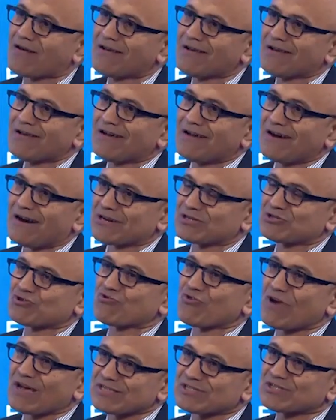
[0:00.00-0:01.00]
are a
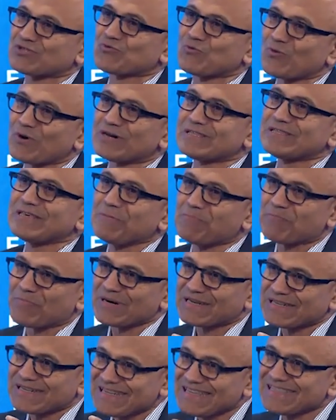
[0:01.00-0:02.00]
trustworthy
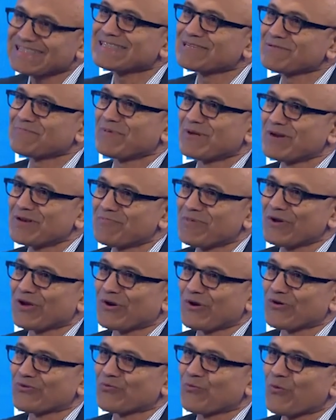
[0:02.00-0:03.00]
participant,
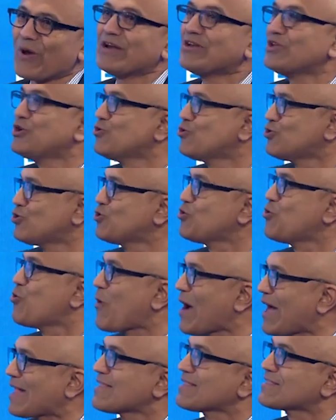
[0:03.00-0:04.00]
because when you do
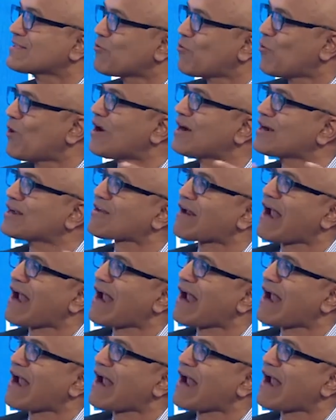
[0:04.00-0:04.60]
well, the world